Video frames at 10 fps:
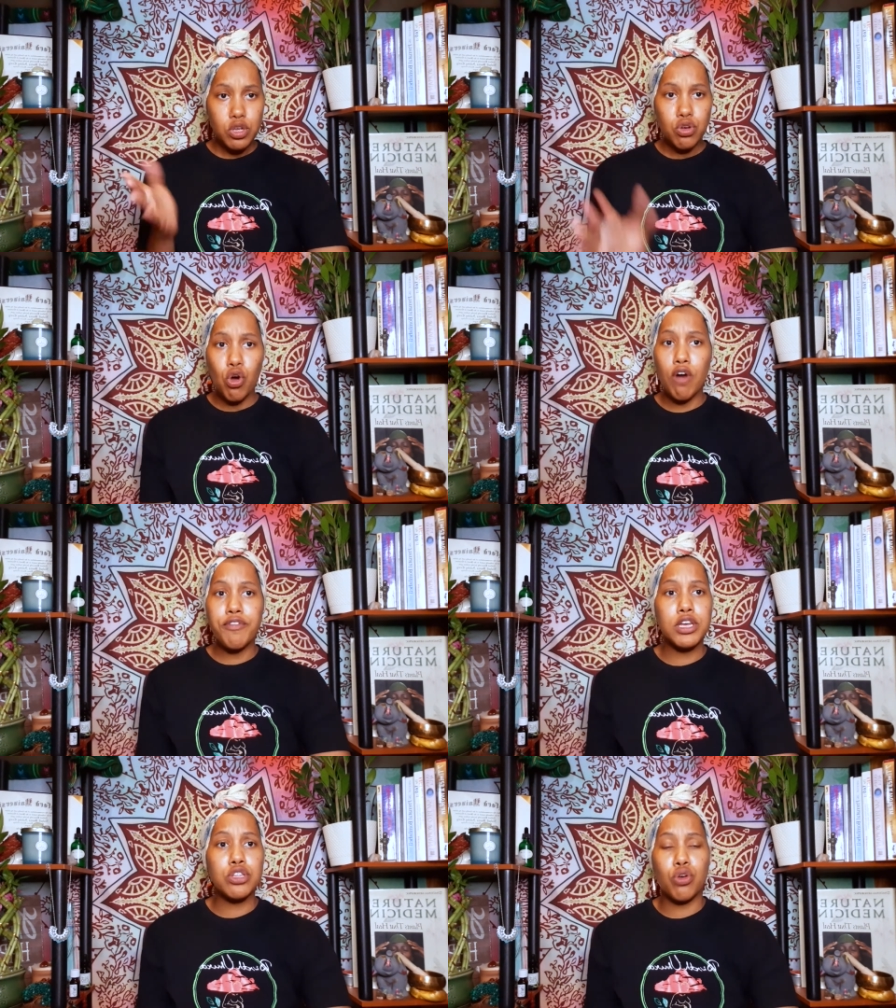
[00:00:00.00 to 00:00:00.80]

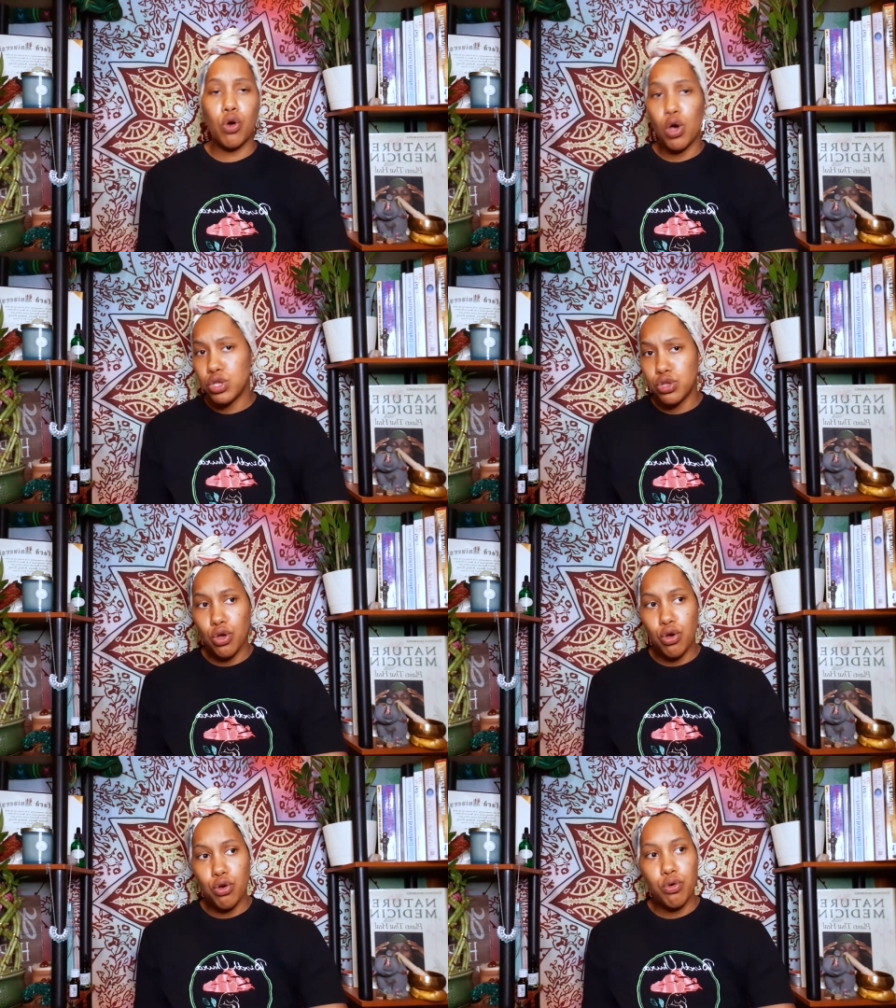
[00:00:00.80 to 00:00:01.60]
coffee is
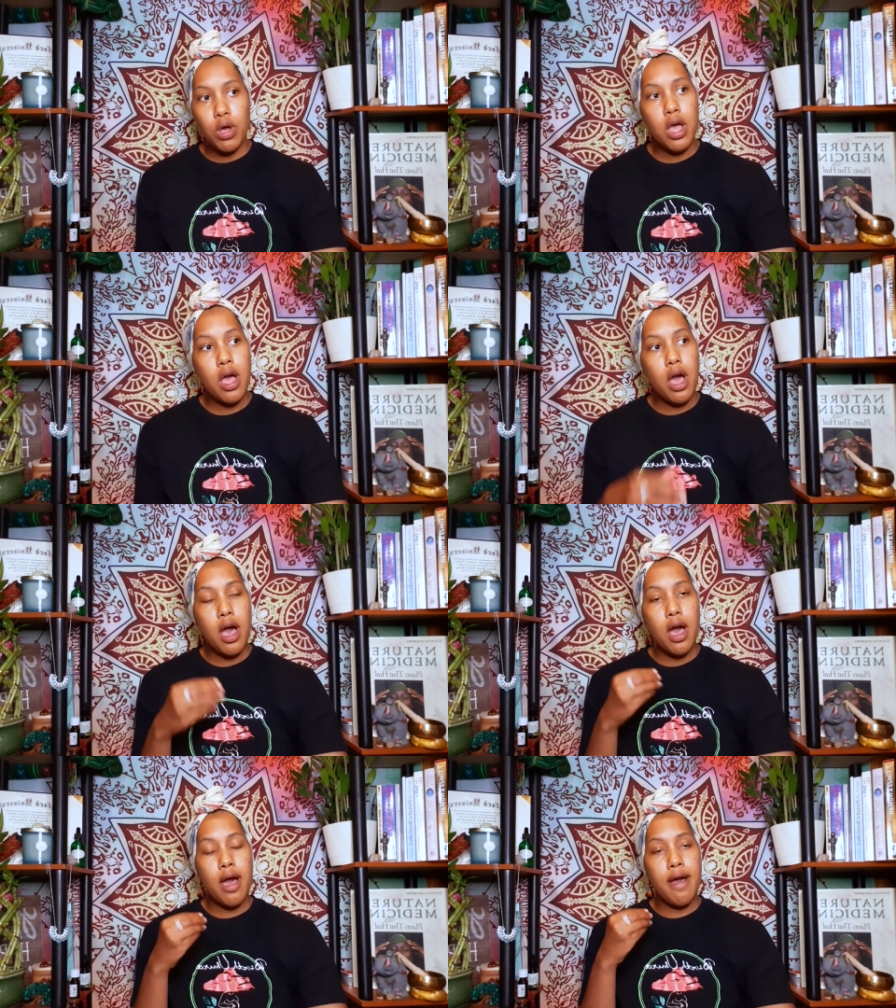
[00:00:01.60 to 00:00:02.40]
also
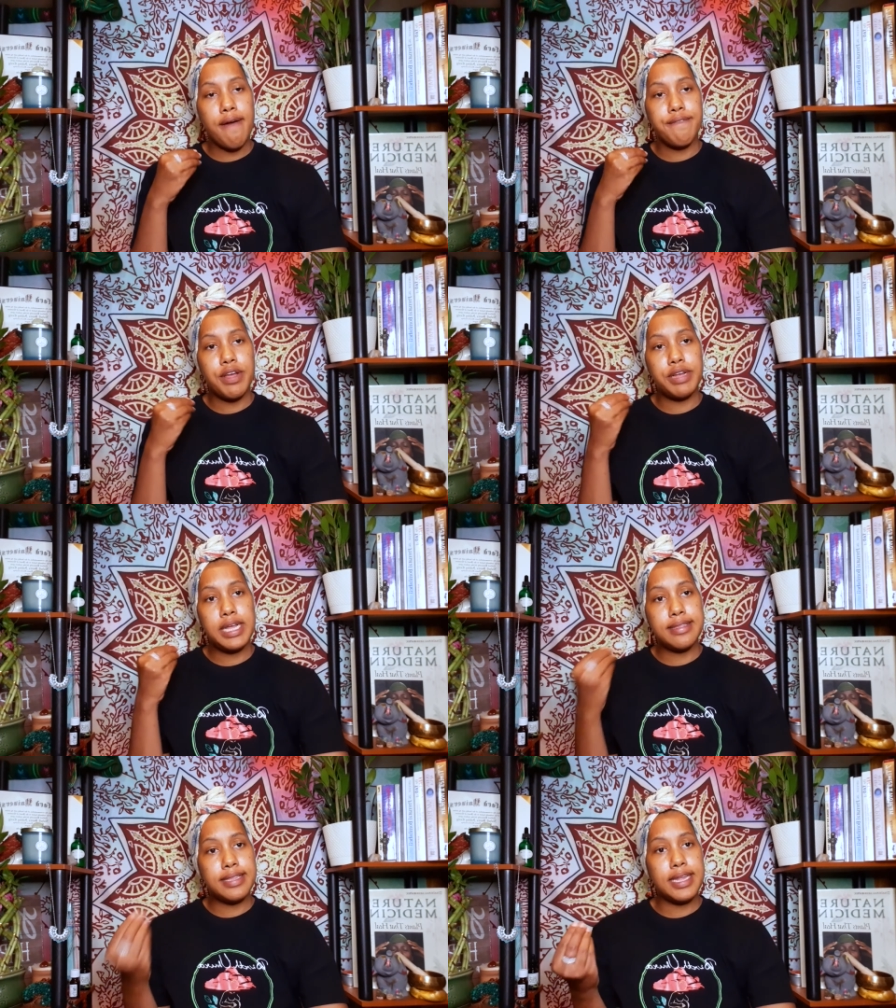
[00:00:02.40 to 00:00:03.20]
uh, a very
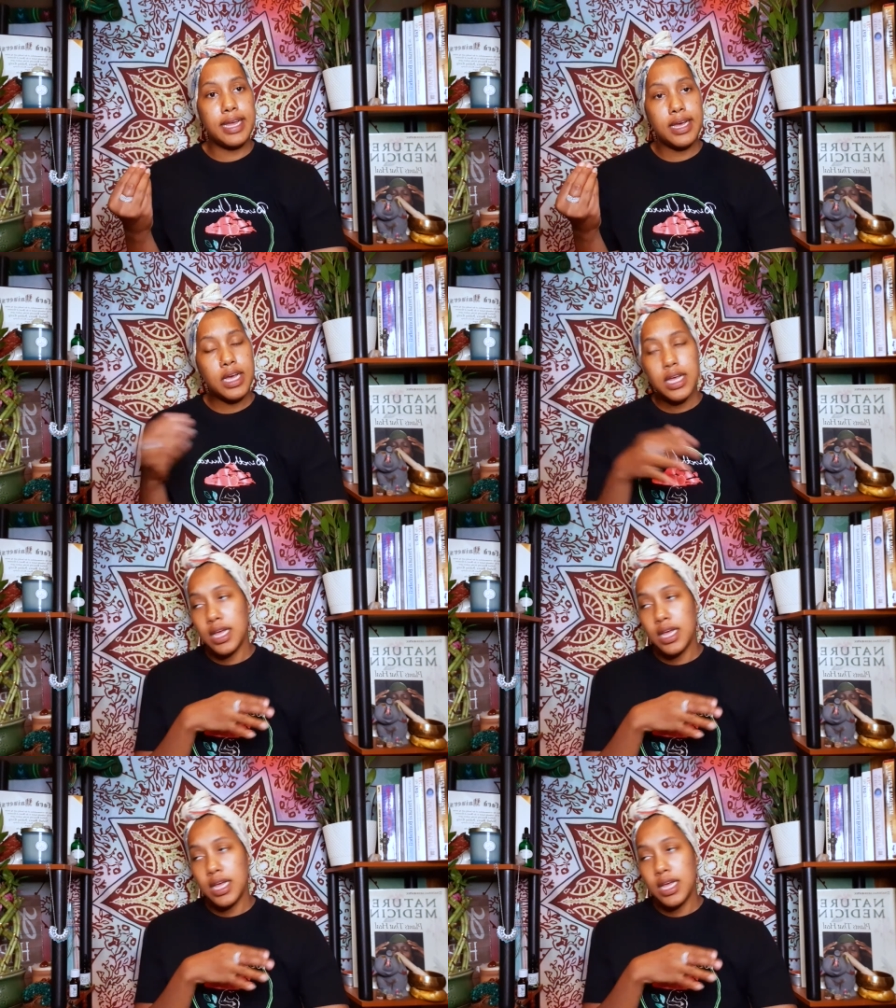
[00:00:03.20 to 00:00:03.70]
acidic